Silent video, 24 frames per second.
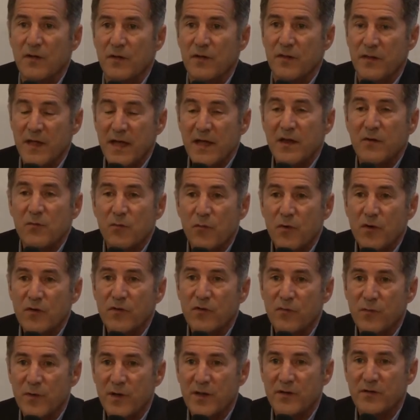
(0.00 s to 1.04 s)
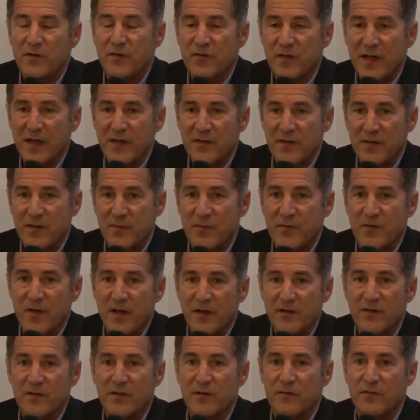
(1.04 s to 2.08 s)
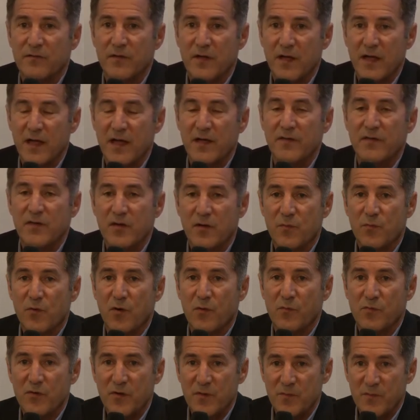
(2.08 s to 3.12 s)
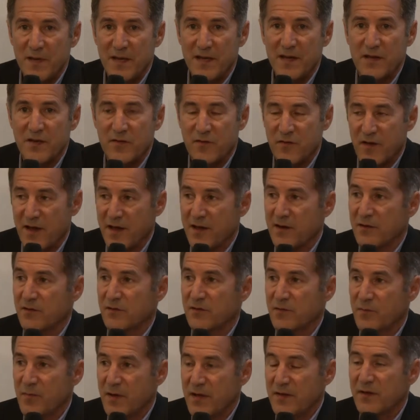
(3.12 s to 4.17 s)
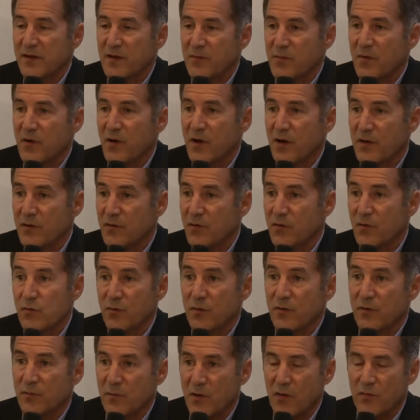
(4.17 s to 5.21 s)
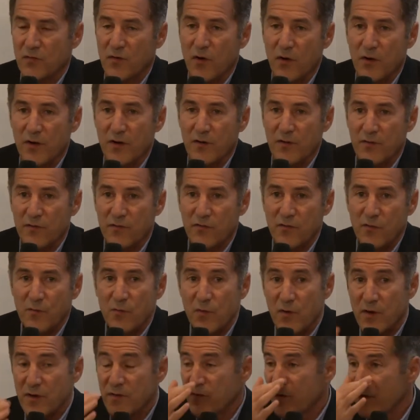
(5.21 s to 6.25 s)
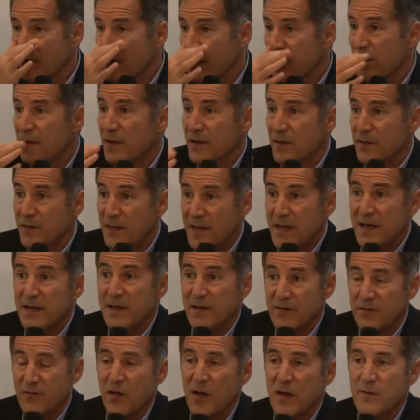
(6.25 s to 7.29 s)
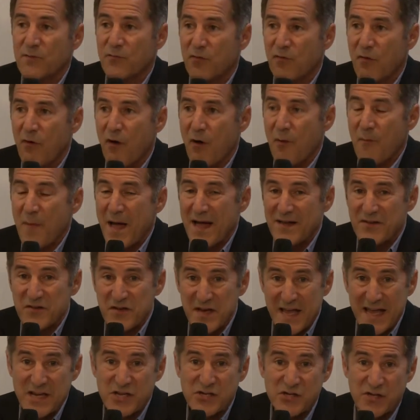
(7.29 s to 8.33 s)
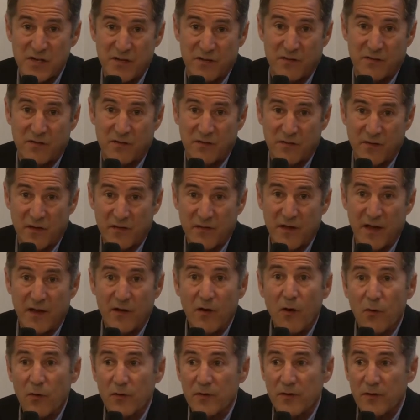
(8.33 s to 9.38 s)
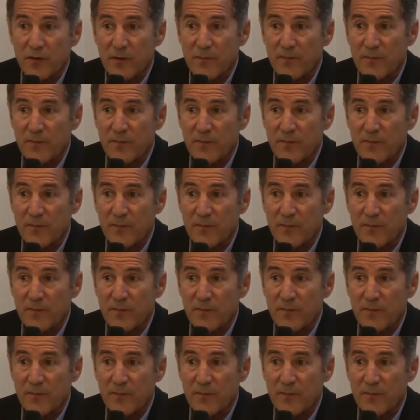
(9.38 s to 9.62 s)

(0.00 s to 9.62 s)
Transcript: Then, once we understand the objective and the appropriate media channel, depending upon who the target consumer is, then it's time for our imaginations to take hold.